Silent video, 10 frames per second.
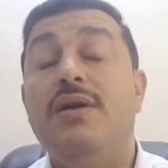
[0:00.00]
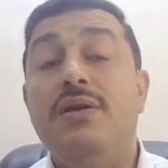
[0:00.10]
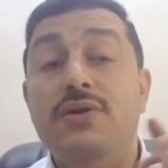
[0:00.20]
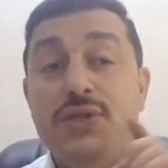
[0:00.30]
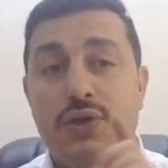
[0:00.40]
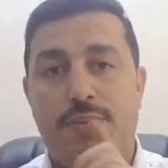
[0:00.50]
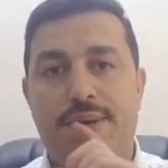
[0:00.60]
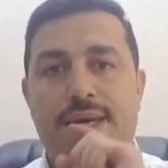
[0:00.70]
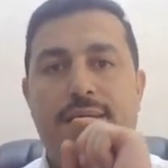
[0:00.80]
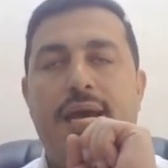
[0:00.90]

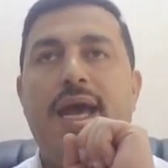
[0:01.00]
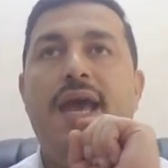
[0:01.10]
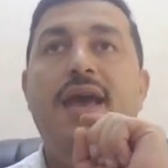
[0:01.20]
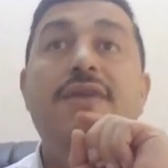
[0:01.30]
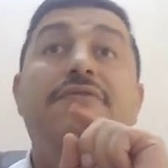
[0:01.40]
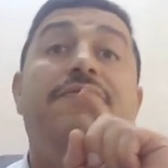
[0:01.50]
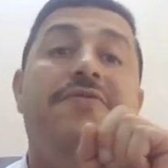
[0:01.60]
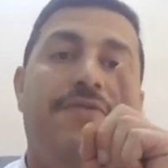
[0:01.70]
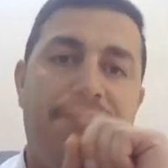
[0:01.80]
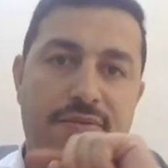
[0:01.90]
Colonoscopy,
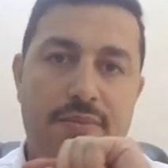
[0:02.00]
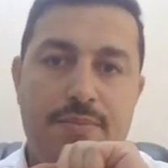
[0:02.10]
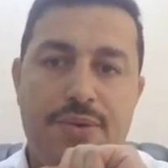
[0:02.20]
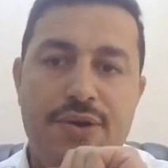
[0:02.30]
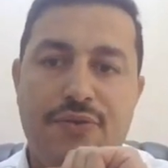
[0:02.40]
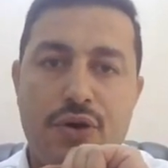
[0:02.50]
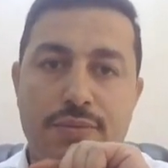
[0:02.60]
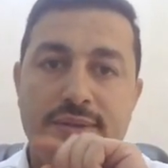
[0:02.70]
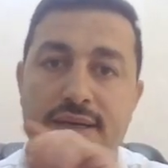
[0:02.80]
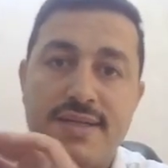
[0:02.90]
if
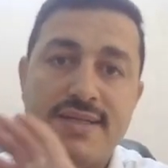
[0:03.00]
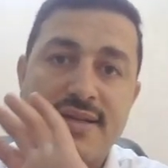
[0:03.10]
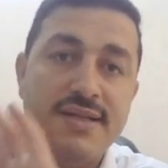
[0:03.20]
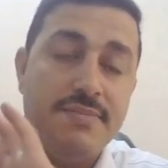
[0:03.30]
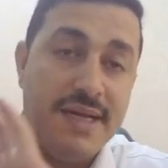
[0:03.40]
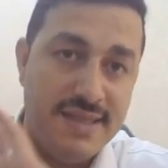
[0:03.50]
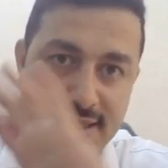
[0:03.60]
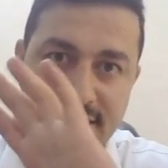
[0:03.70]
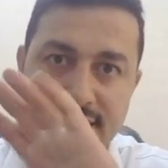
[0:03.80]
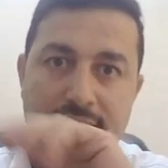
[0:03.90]
performed, it's not
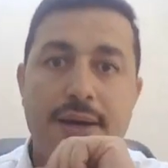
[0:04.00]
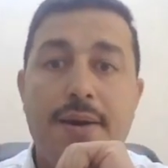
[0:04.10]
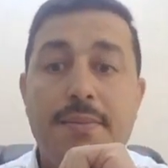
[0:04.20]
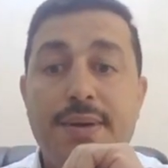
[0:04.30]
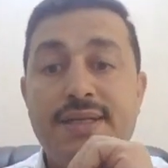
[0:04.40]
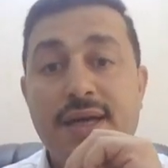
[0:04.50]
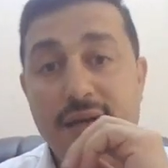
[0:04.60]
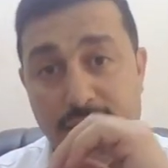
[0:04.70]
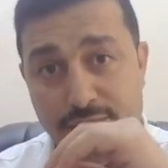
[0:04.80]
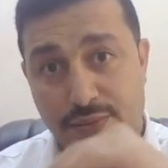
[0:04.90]
mandatory, but
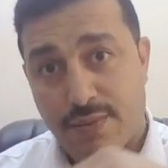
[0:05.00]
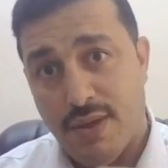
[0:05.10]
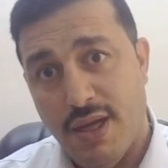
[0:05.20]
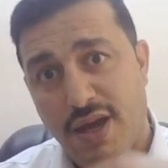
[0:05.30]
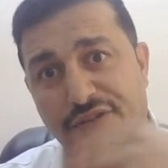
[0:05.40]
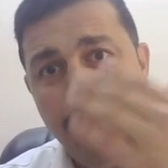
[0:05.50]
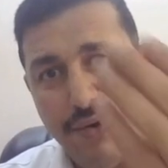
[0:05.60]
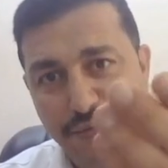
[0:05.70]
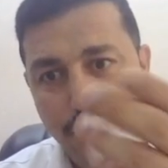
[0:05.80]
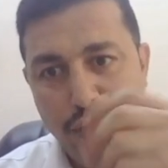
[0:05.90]

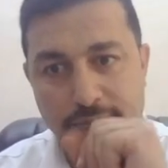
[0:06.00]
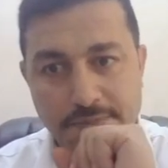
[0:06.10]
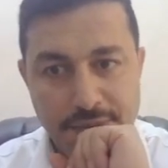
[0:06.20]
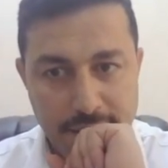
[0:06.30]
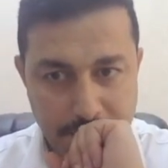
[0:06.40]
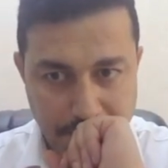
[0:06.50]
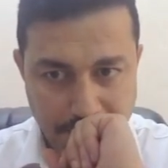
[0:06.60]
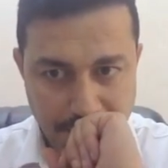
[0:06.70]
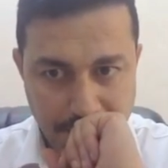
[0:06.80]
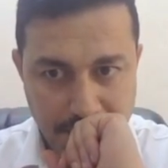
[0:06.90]
if performed,
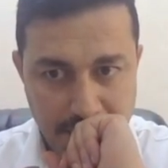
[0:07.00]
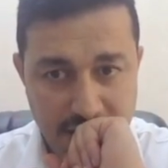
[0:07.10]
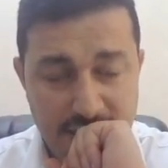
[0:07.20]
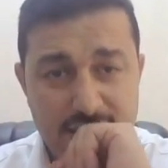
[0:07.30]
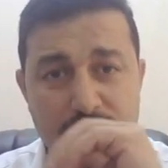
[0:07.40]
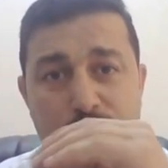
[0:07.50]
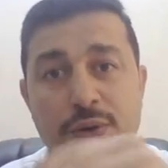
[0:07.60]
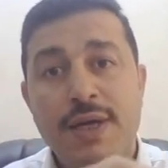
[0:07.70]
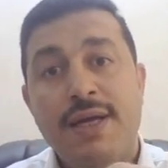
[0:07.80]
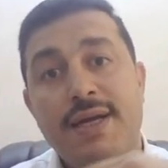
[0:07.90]

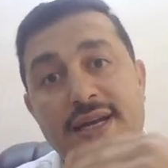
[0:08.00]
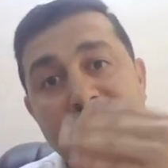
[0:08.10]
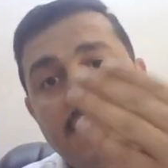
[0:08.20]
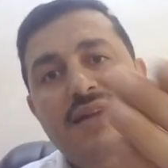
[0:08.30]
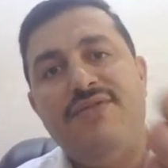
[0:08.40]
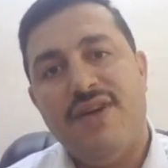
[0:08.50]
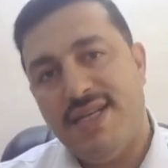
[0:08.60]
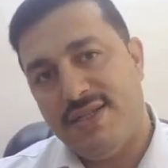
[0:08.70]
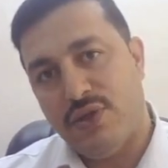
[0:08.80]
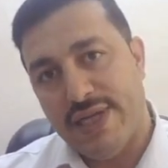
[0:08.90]
so it's
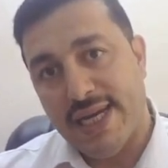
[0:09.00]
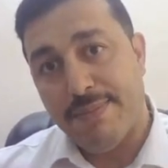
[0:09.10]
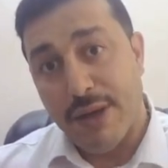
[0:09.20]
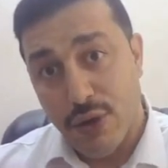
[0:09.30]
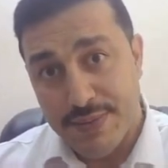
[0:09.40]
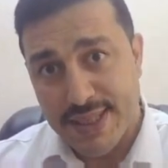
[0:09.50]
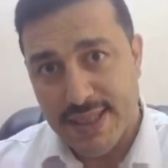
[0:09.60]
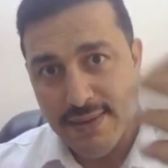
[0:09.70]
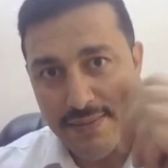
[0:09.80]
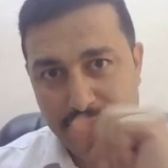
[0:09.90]
advised to take
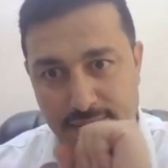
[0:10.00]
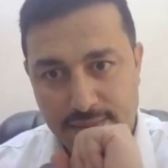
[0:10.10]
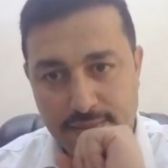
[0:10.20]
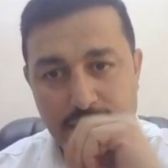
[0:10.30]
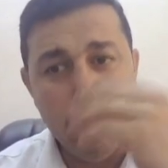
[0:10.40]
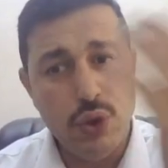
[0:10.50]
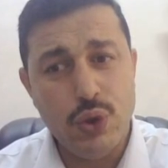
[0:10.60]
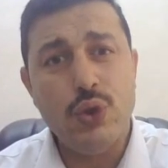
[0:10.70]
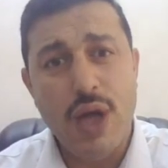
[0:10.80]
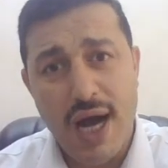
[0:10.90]
biopsy
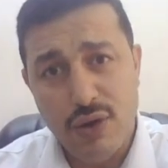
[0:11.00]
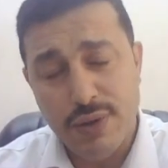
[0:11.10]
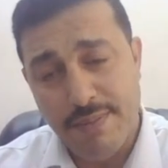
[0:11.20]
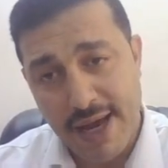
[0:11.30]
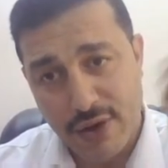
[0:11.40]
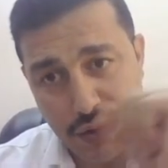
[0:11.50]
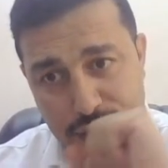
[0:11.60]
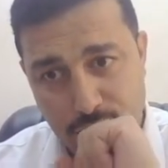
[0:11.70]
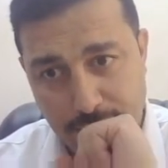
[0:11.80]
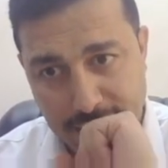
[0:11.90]
to rule out
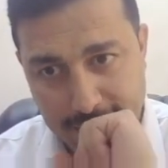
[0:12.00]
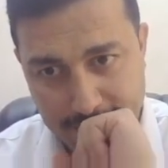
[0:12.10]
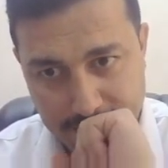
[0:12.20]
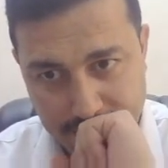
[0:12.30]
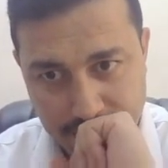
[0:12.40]
microscopic